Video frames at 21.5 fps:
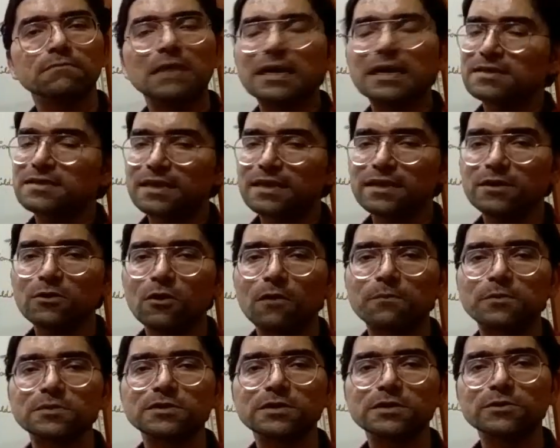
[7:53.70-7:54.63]
exactly
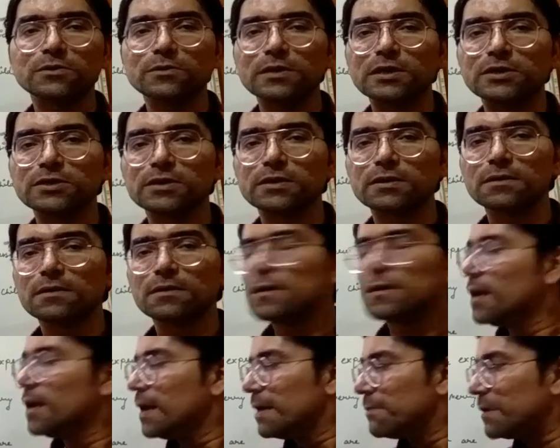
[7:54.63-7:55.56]
opposite to each other.
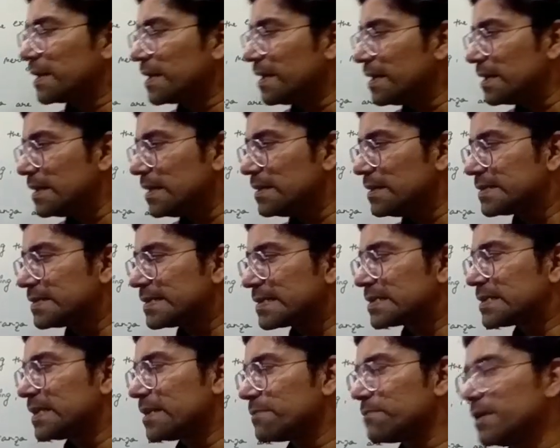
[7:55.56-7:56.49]
But here in
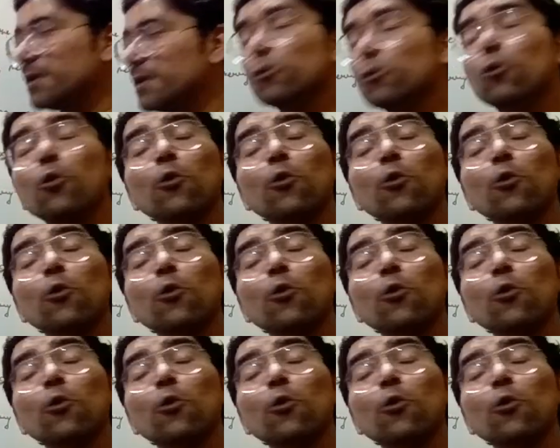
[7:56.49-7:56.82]
this statement,